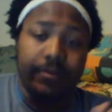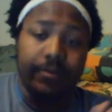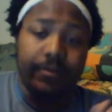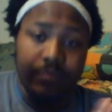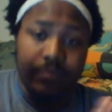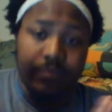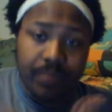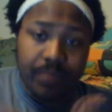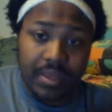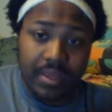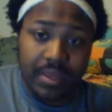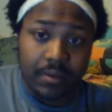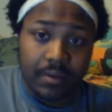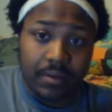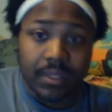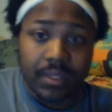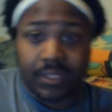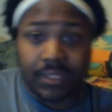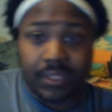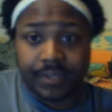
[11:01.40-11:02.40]
for me
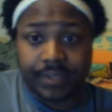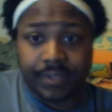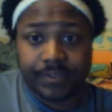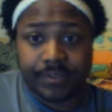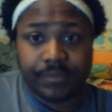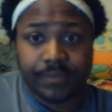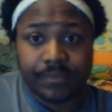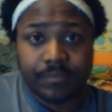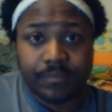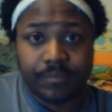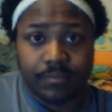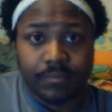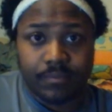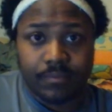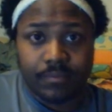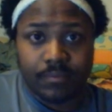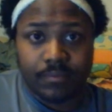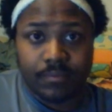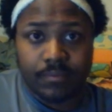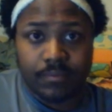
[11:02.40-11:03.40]
at least,
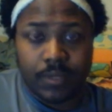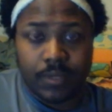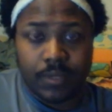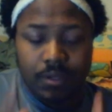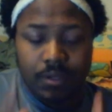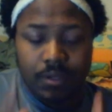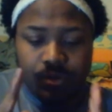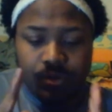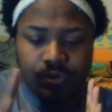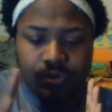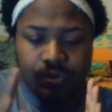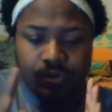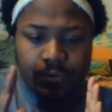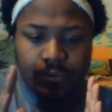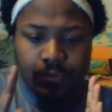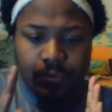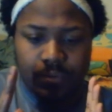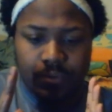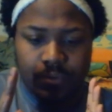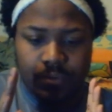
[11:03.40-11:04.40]

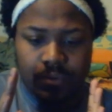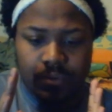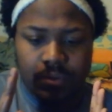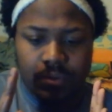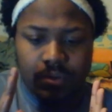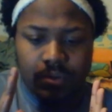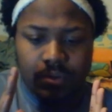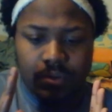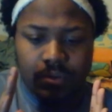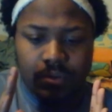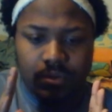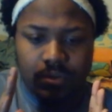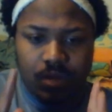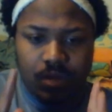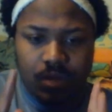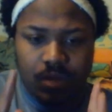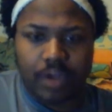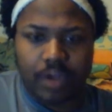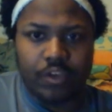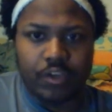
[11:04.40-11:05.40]
to
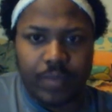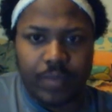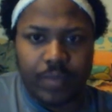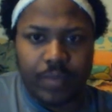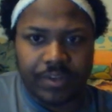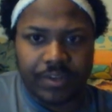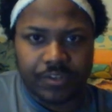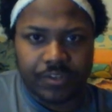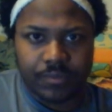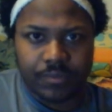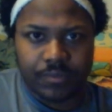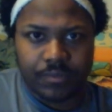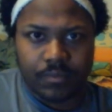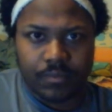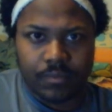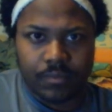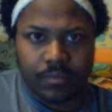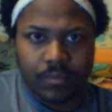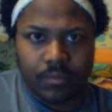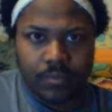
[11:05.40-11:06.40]
document
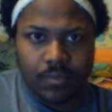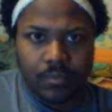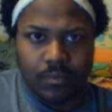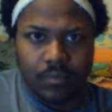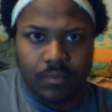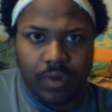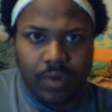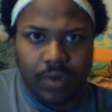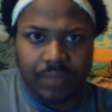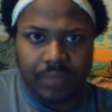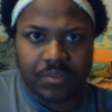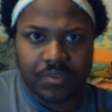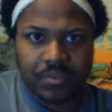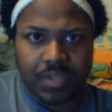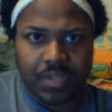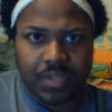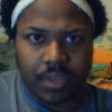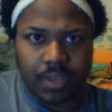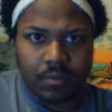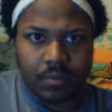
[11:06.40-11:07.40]
what I'm
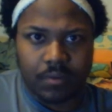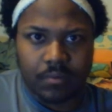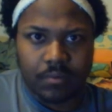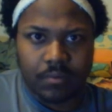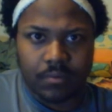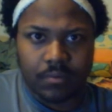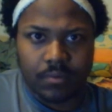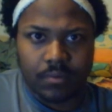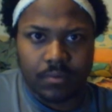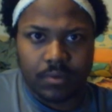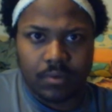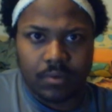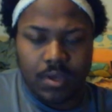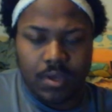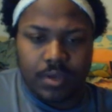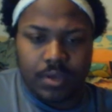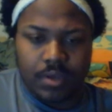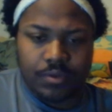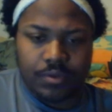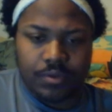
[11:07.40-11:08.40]
seeing.
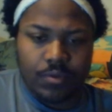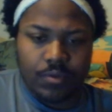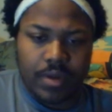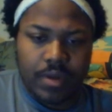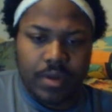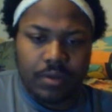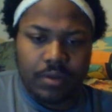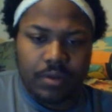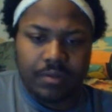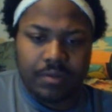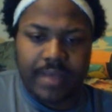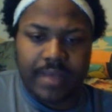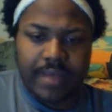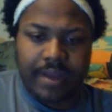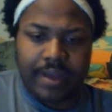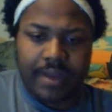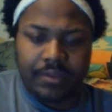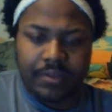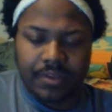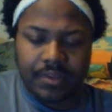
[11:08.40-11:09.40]
So when I look back
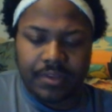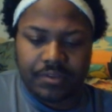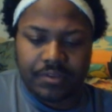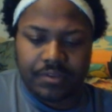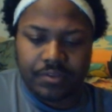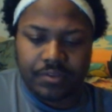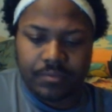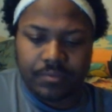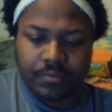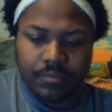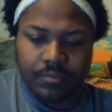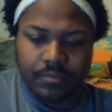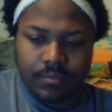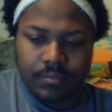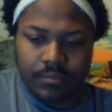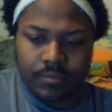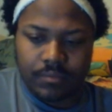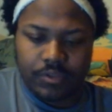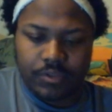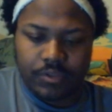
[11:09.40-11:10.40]
on this,
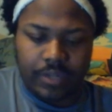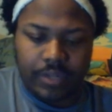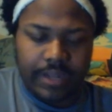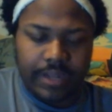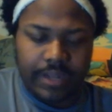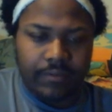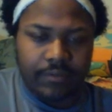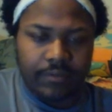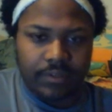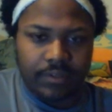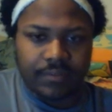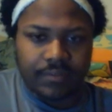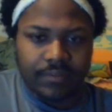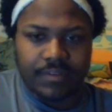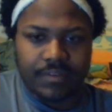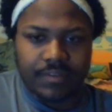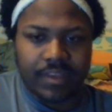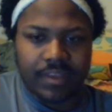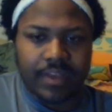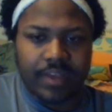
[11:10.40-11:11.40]
should I ever live to
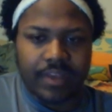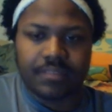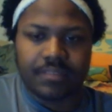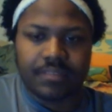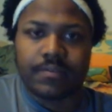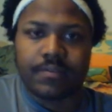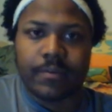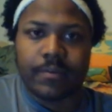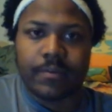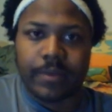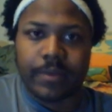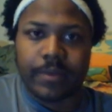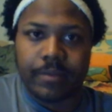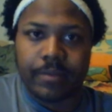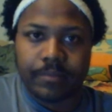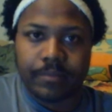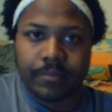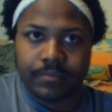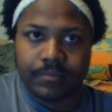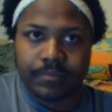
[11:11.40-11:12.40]
the age of 30,
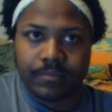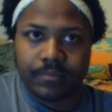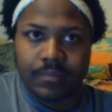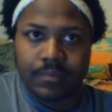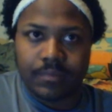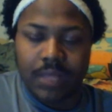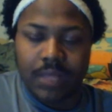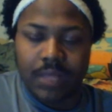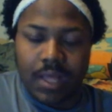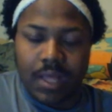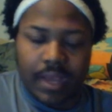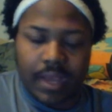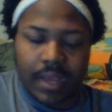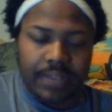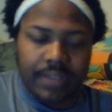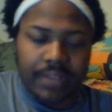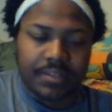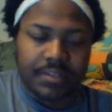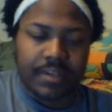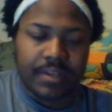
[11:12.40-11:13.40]
I
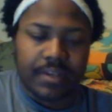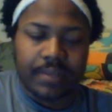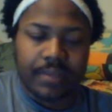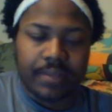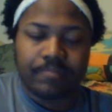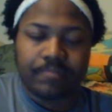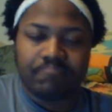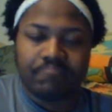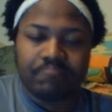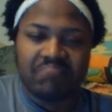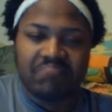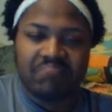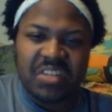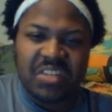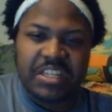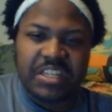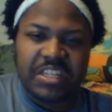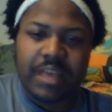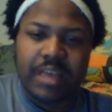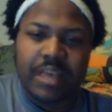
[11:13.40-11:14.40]
can say,
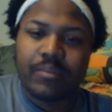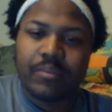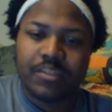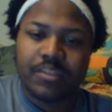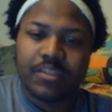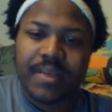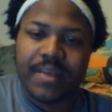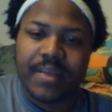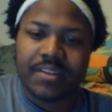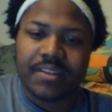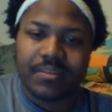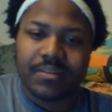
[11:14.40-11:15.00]
time well spent.